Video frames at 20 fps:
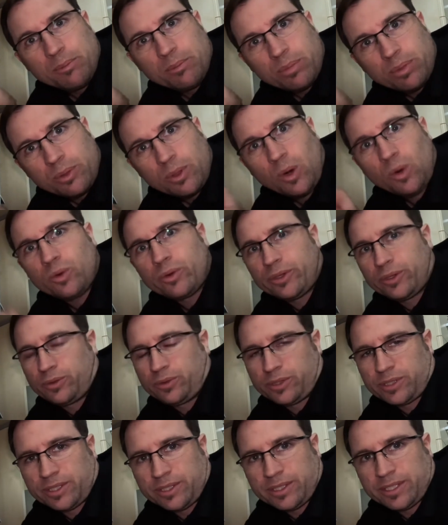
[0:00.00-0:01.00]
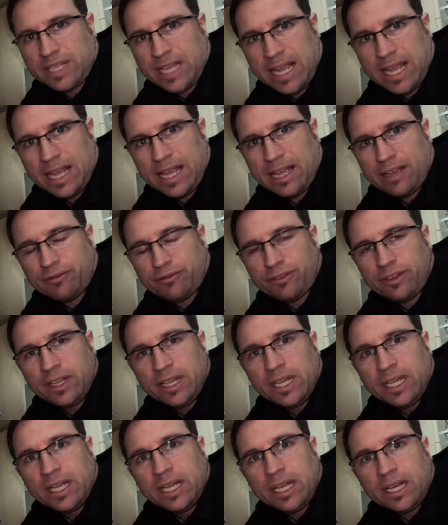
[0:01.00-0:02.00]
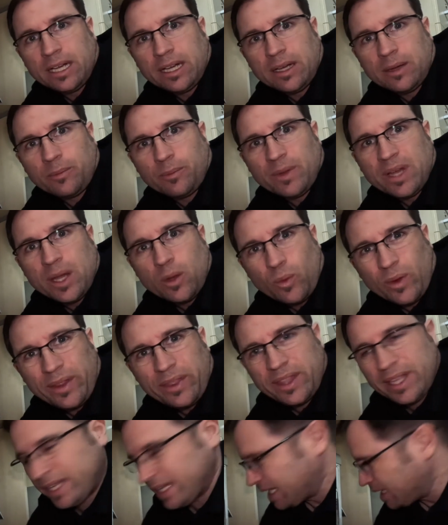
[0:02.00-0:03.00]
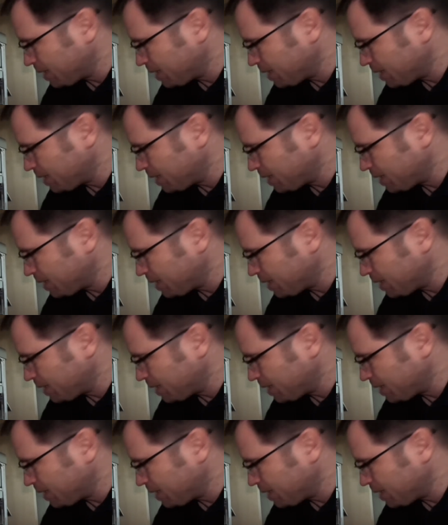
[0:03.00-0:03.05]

Pro users have um, when they